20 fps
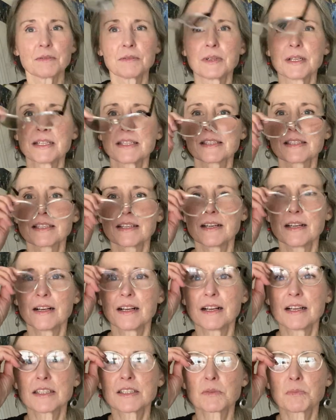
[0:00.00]
was
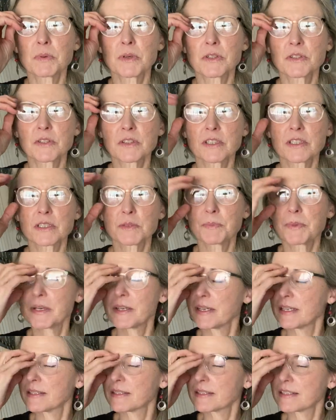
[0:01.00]
a spiritual
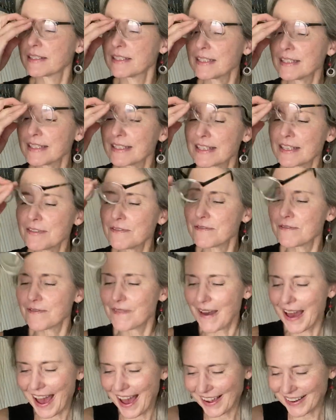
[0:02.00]
experience. Just the
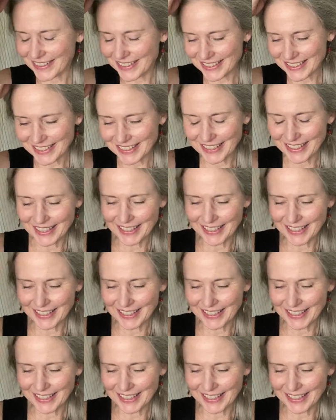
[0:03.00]
fact